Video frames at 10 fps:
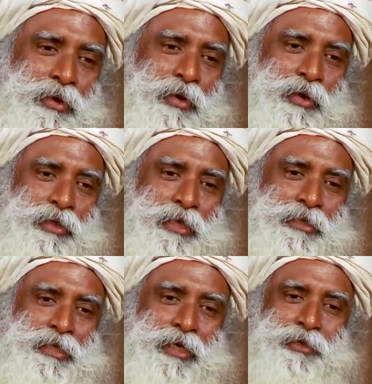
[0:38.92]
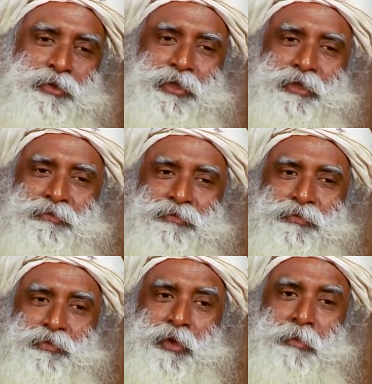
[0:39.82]
or they're trying to live
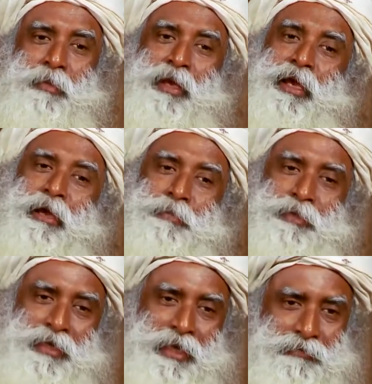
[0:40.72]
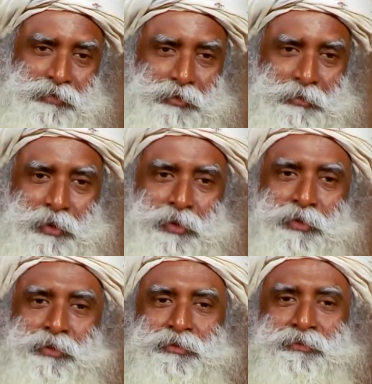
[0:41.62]
what may happen day after
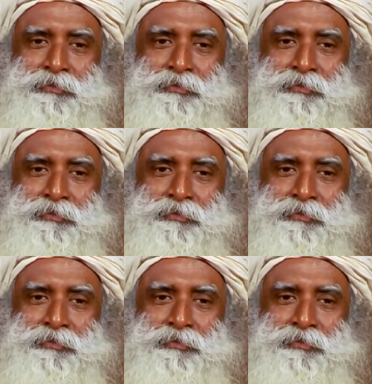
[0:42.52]
tomorrow.